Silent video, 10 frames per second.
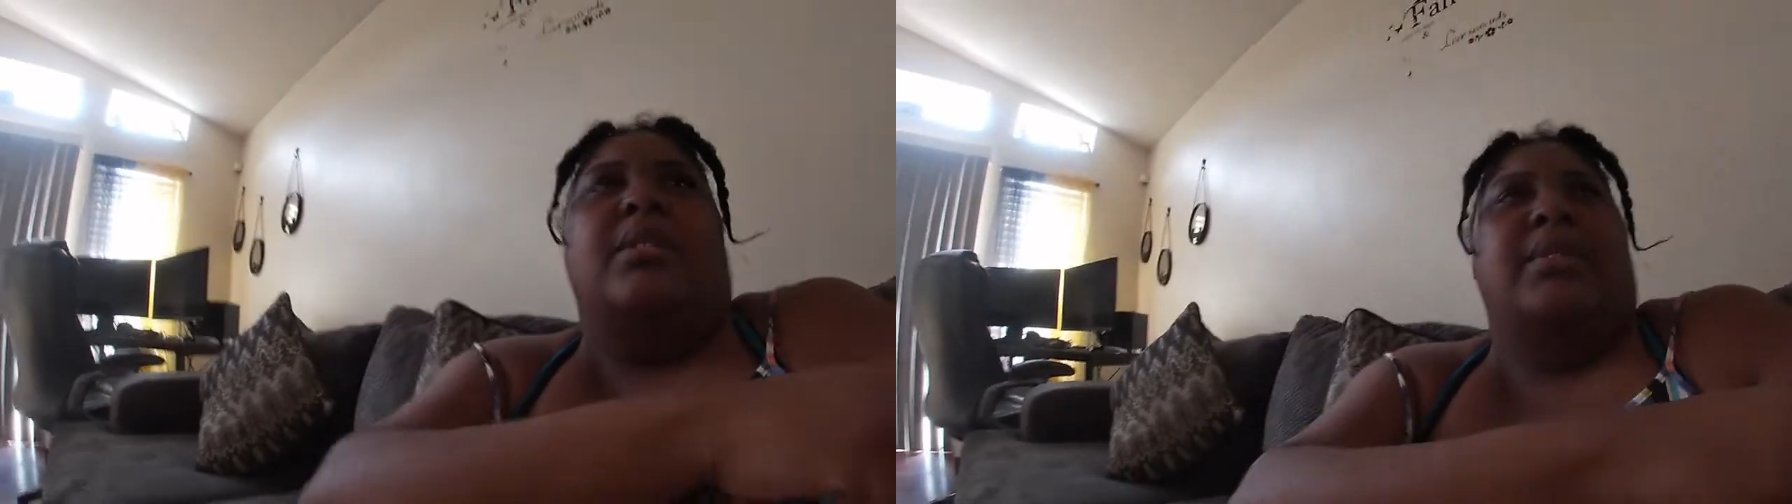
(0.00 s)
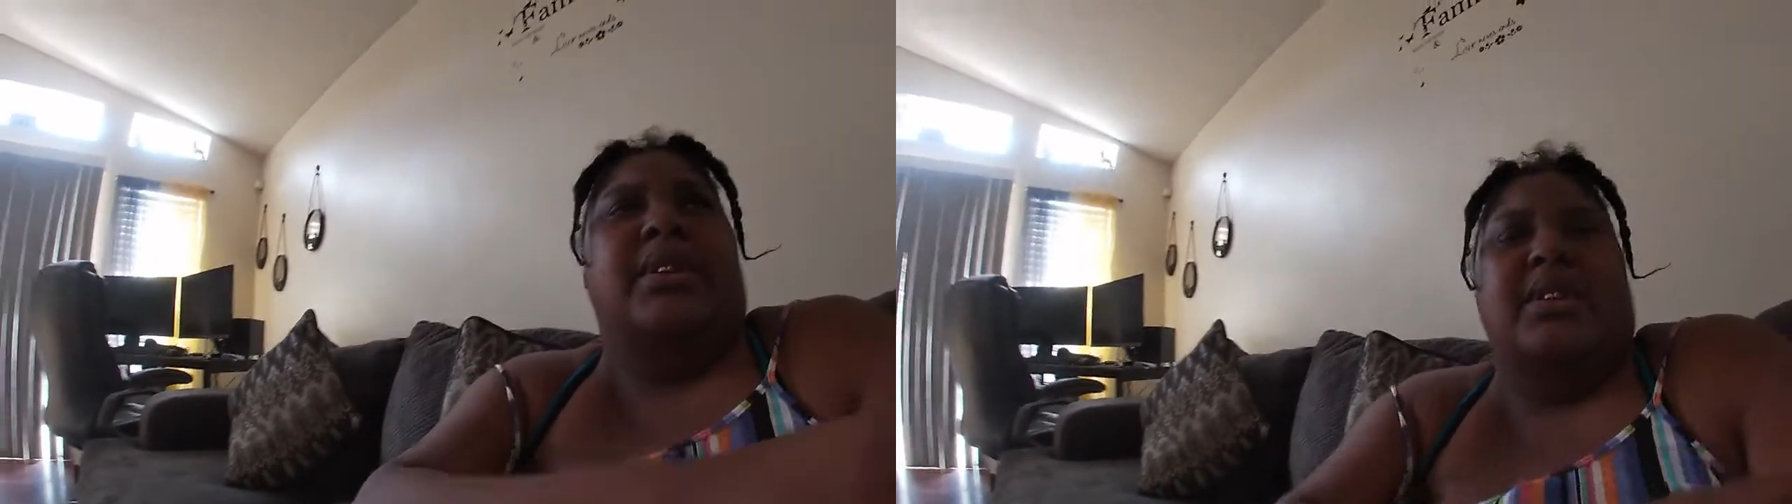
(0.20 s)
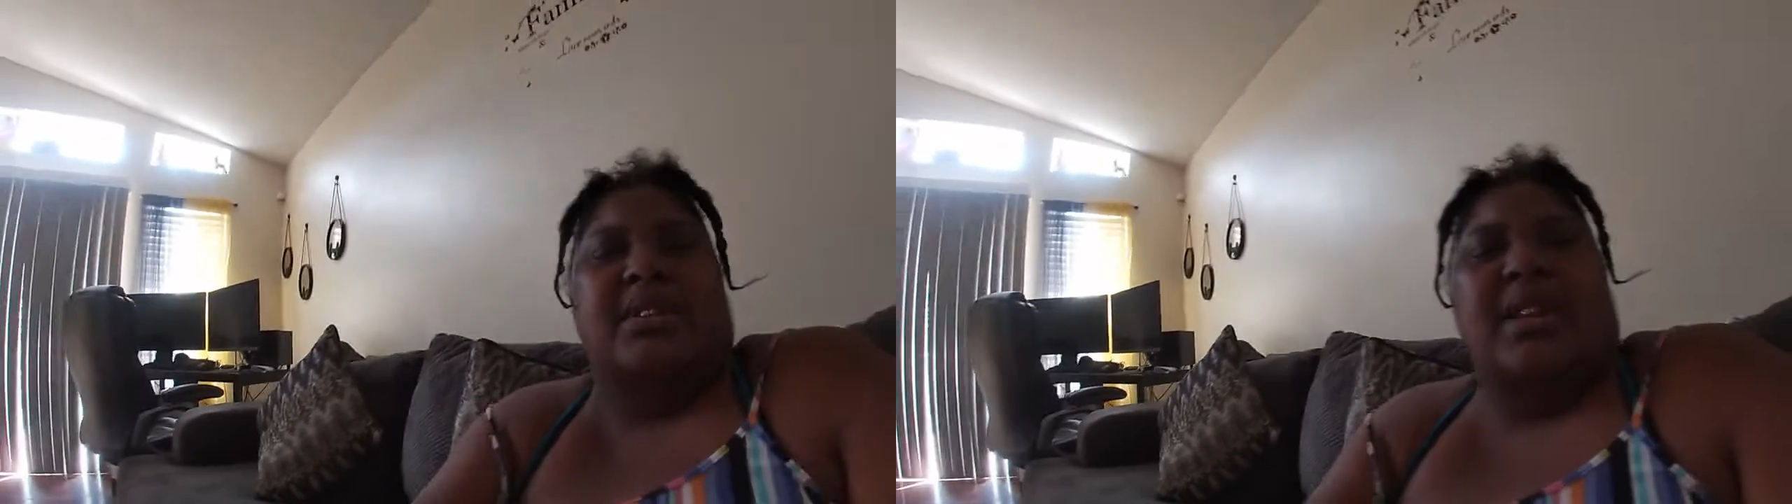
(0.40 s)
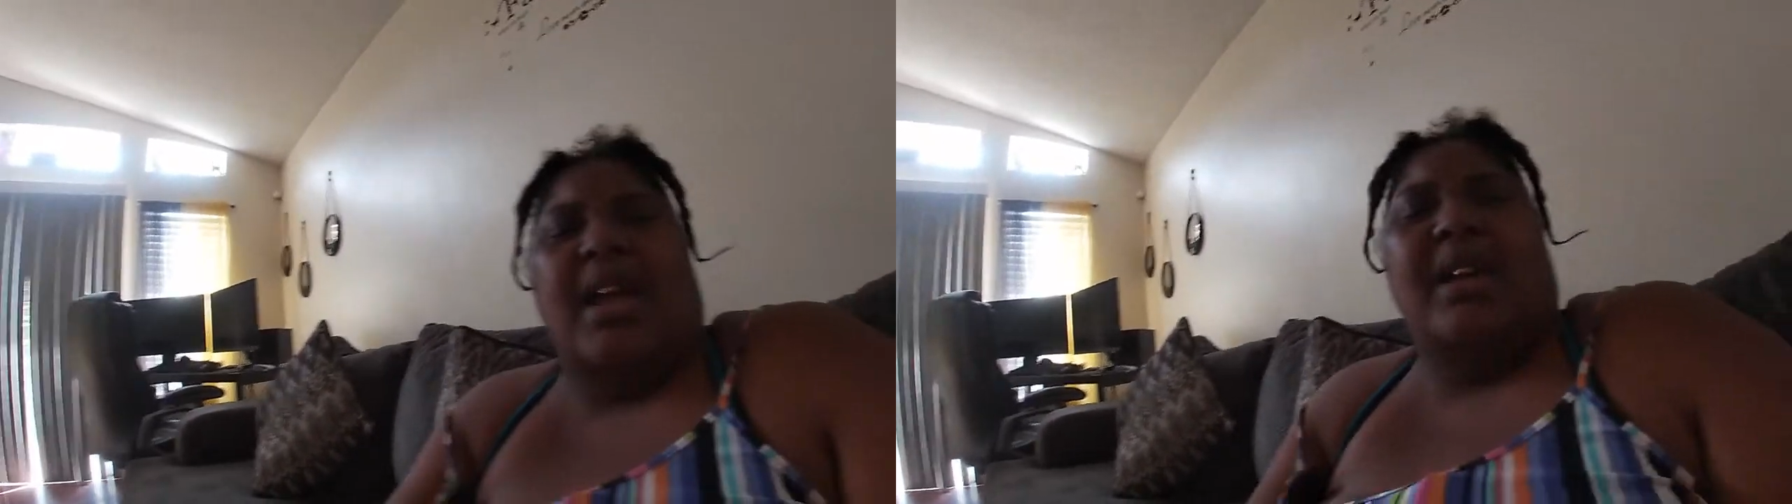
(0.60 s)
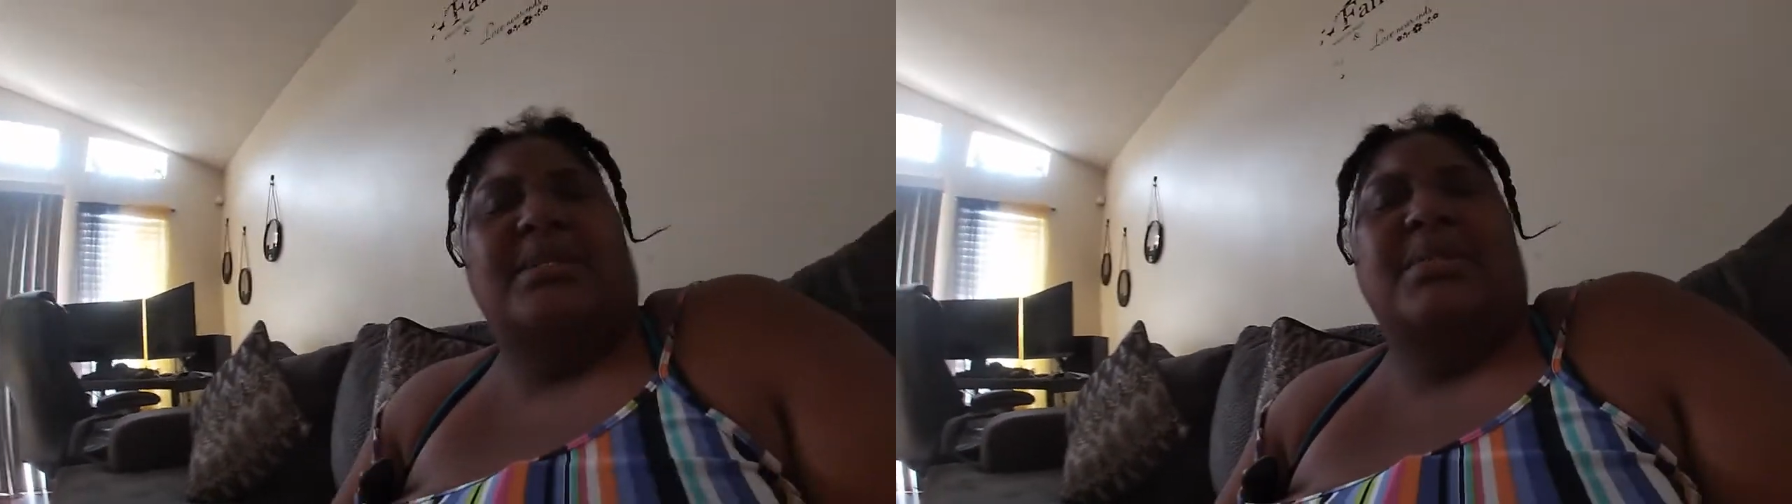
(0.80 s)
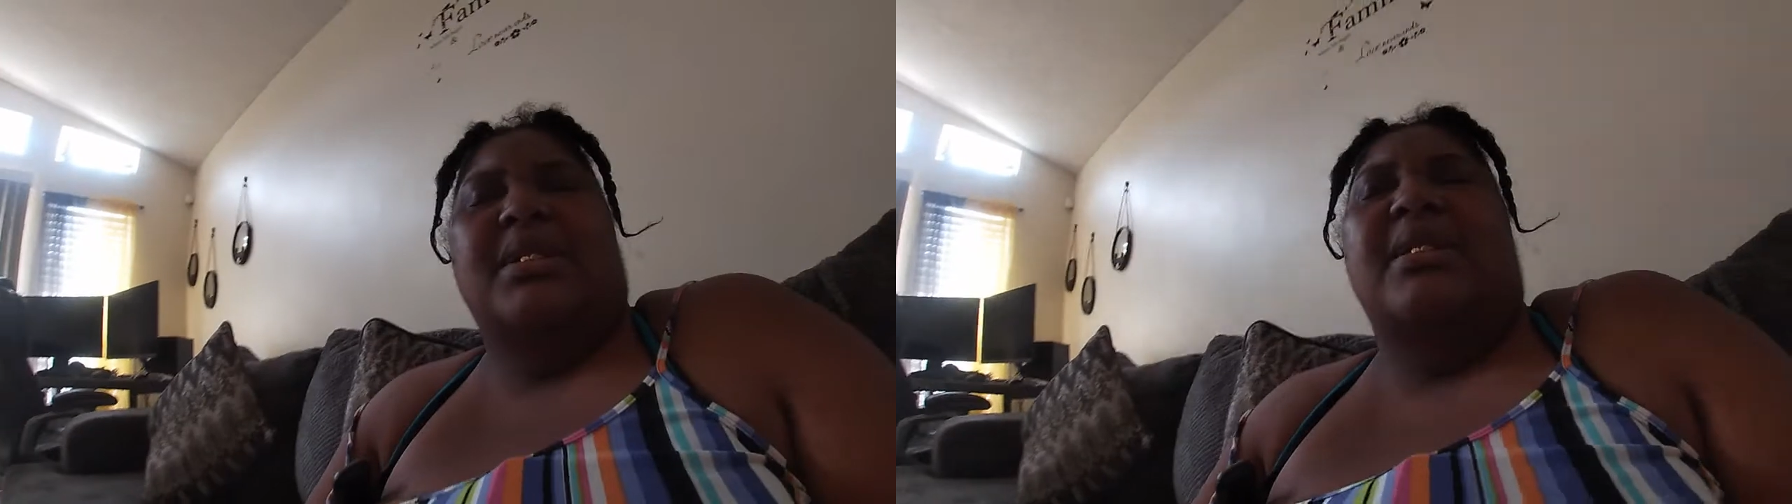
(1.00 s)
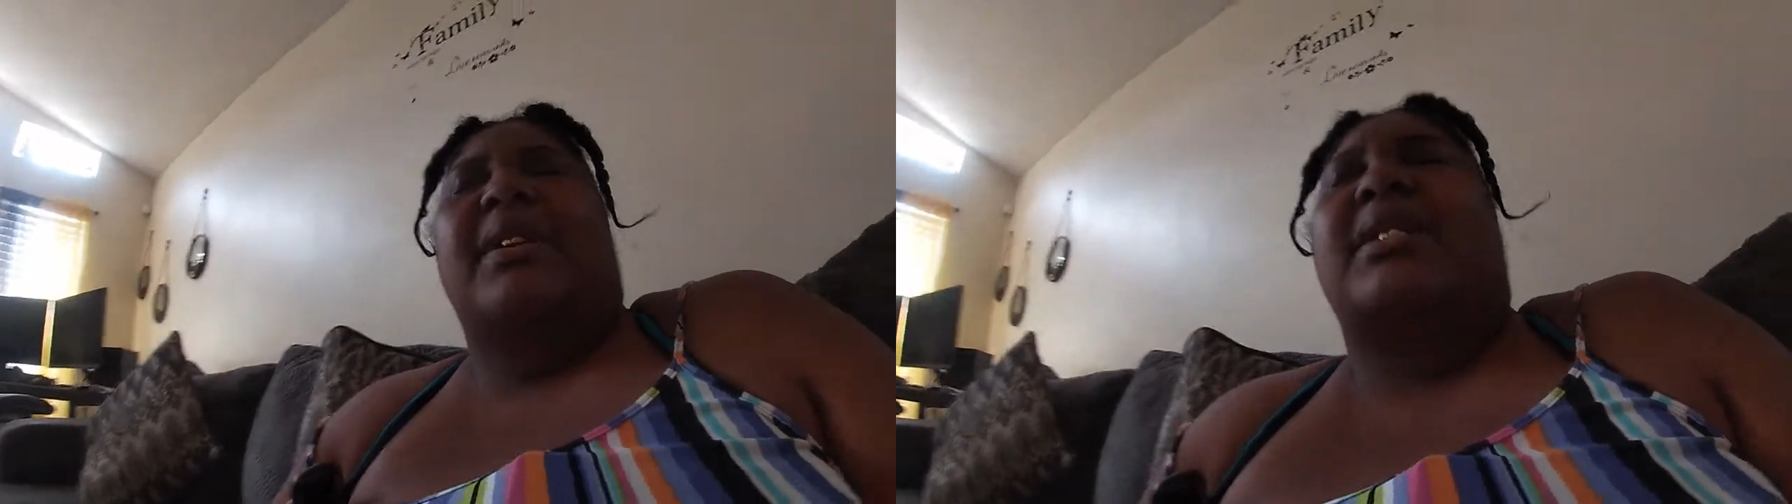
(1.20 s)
What it is? Calcium and stuff?